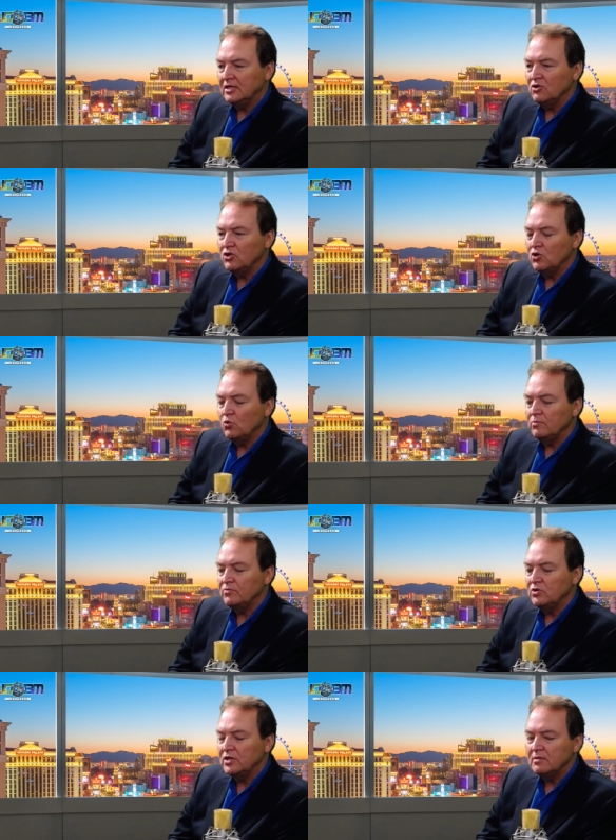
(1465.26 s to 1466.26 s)
know,
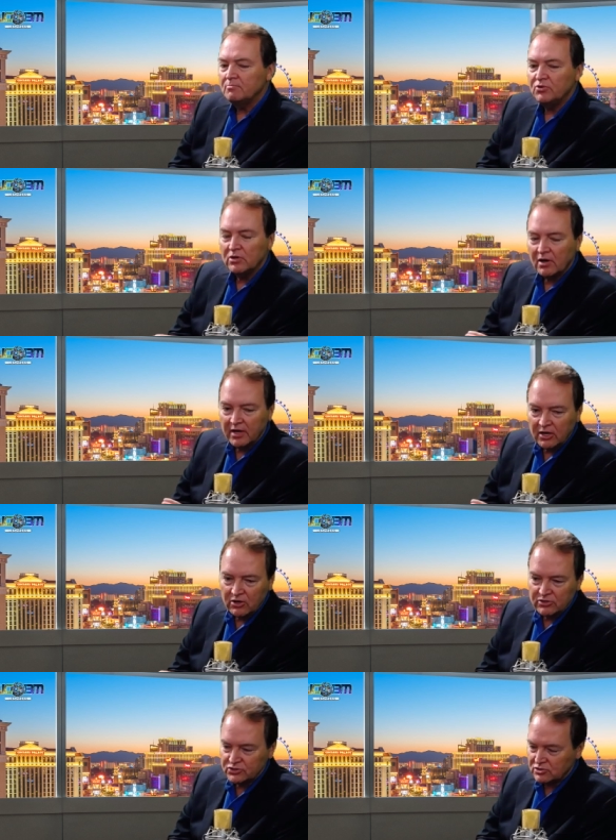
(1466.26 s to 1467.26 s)
you didn't put on
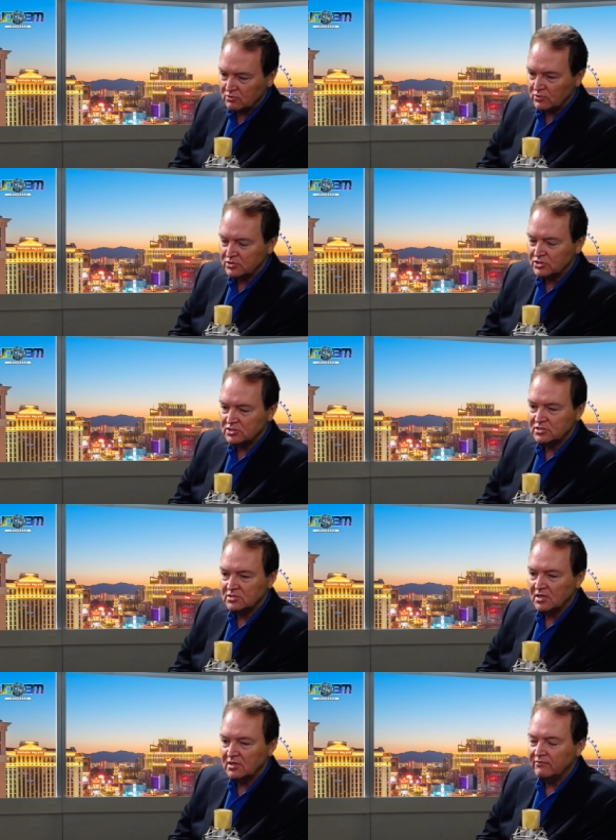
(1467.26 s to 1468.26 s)
airs. You were just
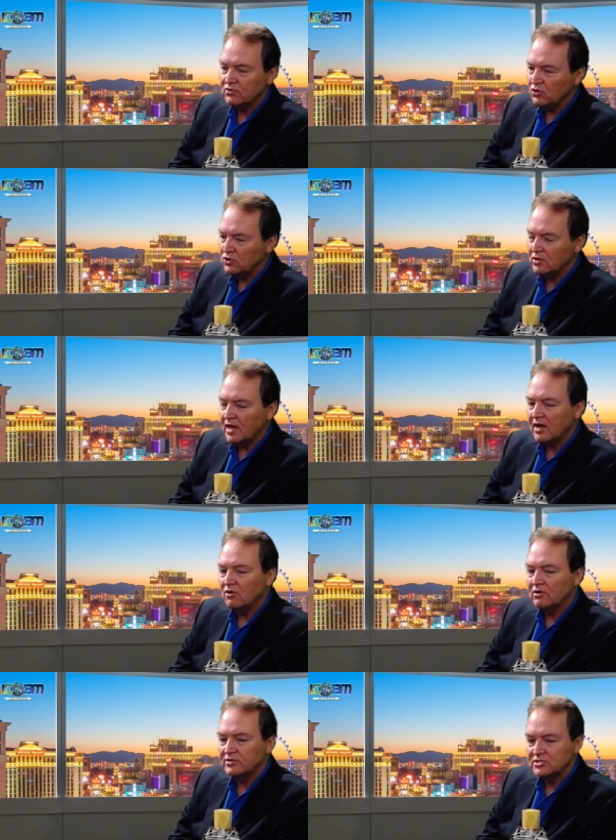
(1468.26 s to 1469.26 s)
even though you had
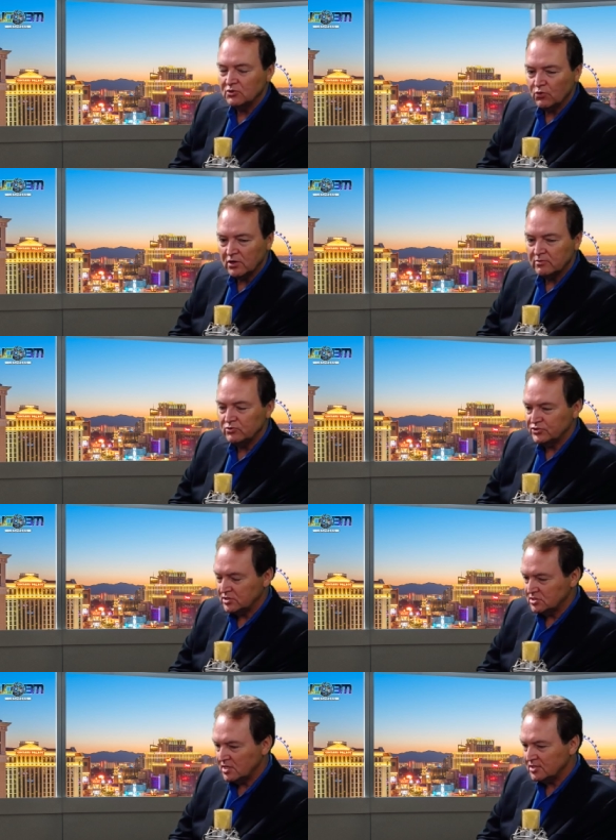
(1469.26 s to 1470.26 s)
all this incredible
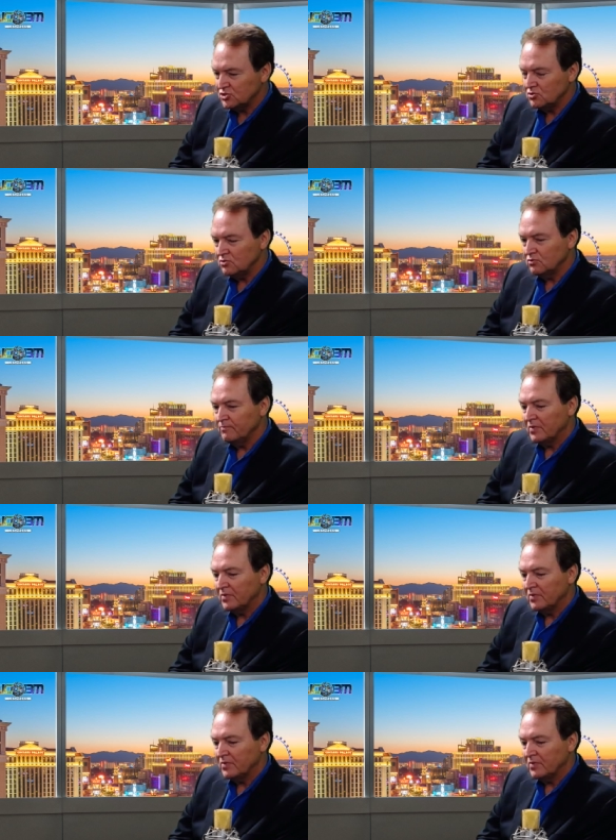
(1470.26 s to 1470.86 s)
success, you're